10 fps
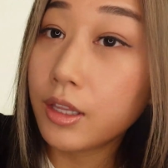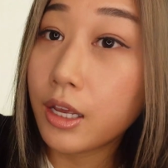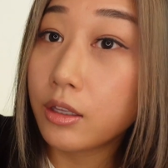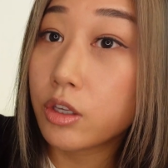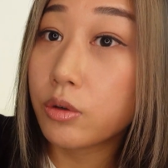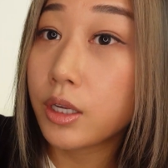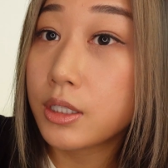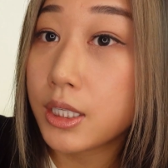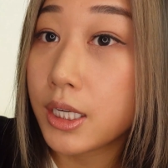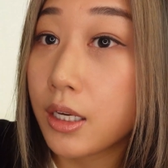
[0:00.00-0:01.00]
it, you can
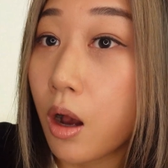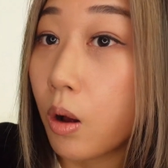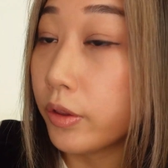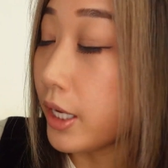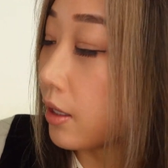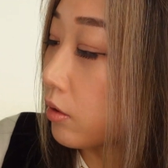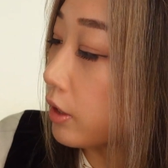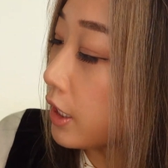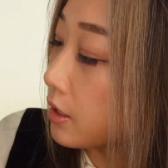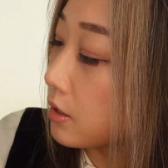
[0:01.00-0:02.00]
see all the
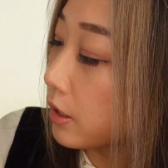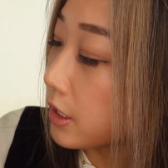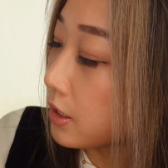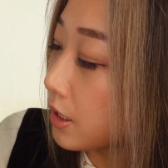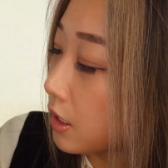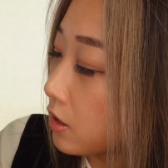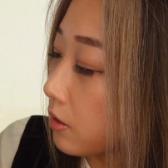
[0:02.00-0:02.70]
ingredients listed.